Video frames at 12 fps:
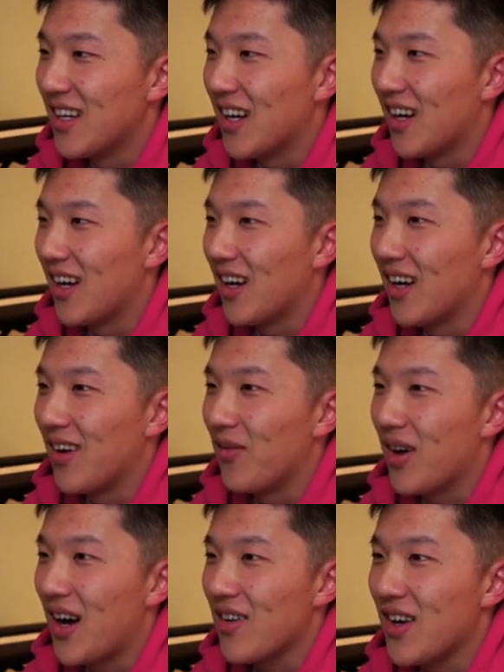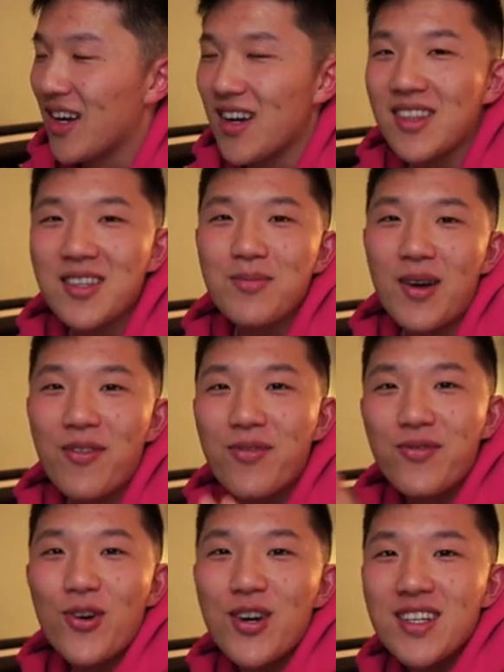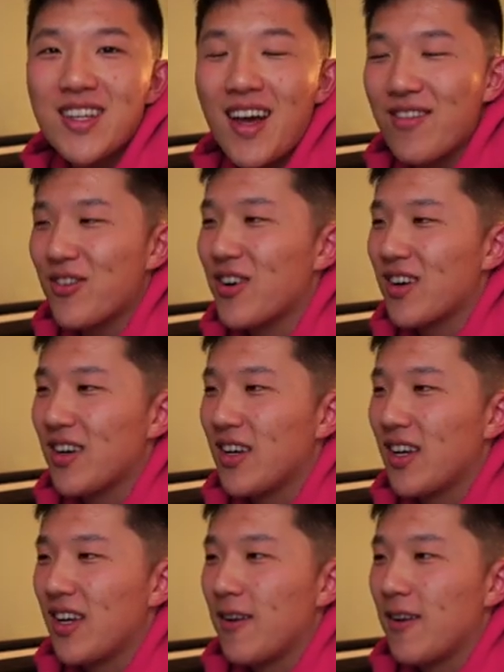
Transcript: Um, I, I got this is my first ever